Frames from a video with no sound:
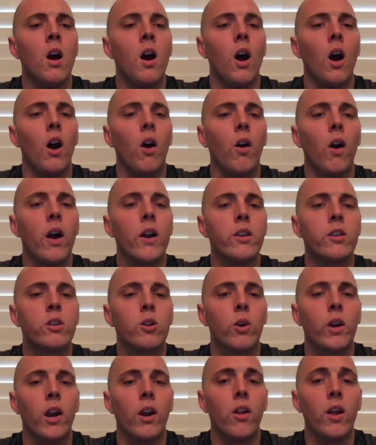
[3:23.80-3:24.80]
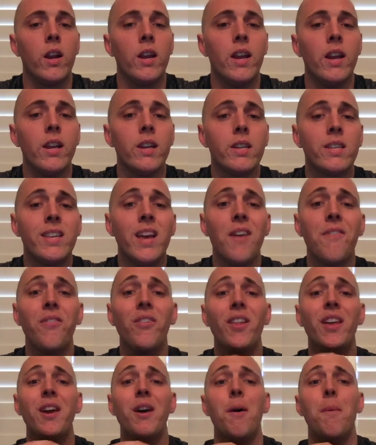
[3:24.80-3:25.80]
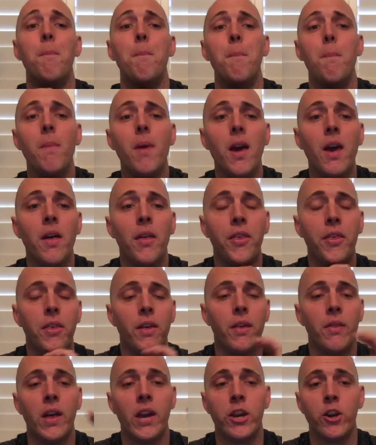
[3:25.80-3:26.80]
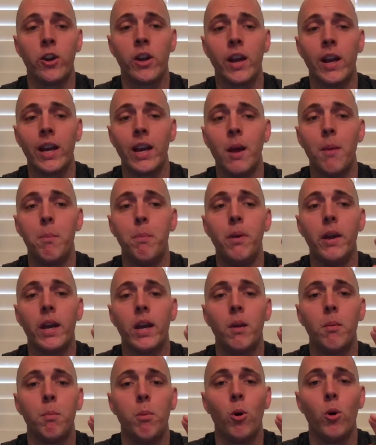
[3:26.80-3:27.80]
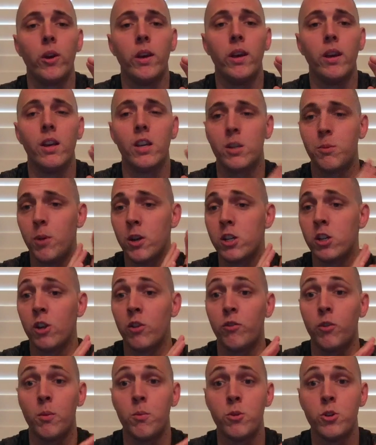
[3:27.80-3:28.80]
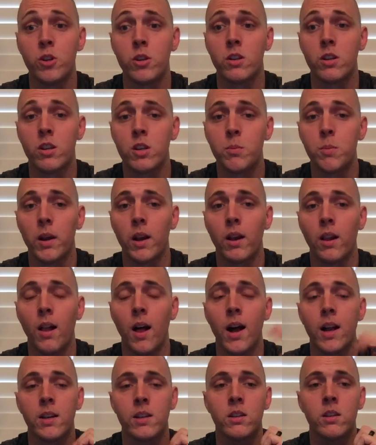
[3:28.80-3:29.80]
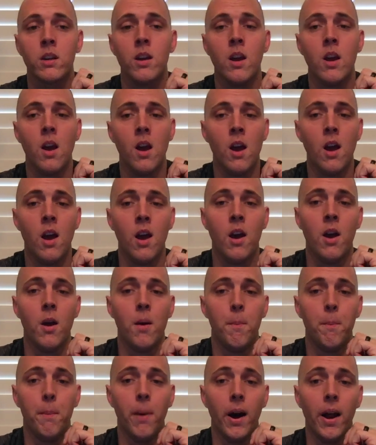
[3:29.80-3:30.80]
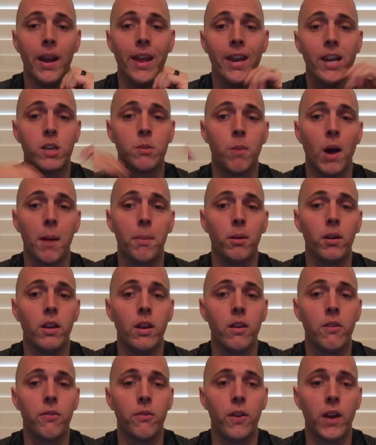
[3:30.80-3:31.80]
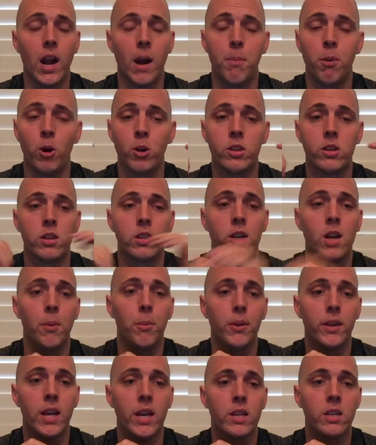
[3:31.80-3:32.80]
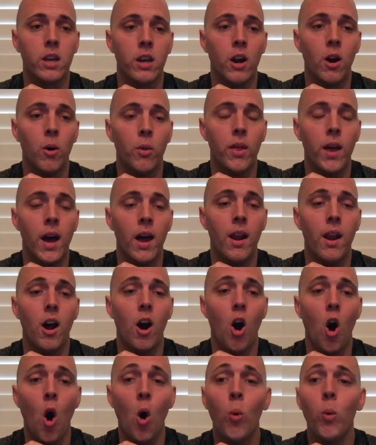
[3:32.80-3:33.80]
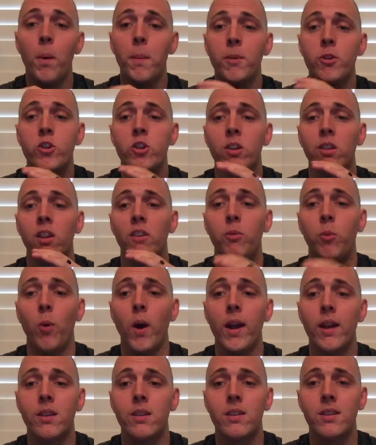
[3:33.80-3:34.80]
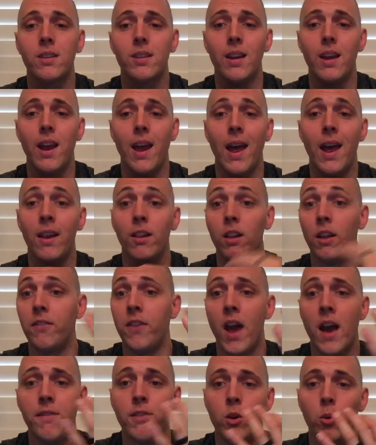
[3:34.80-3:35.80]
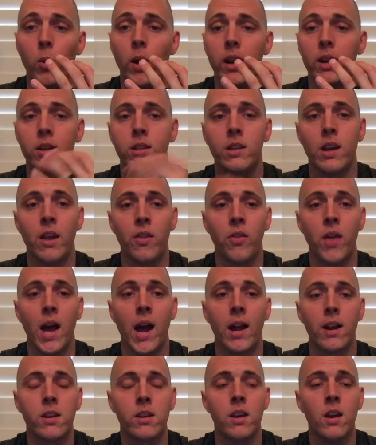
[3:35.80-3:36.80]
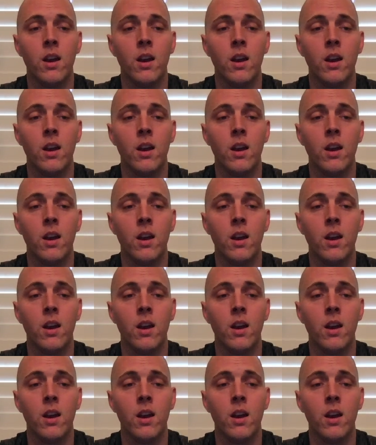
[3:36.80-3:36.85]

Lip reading: All right, so Caroline, it is definitely a myth that you're going to get big and bulky, especially from just a spin class. But it is my belief, and I posted this a couple days ago, that all women should lift weights and lift heavy weights at that.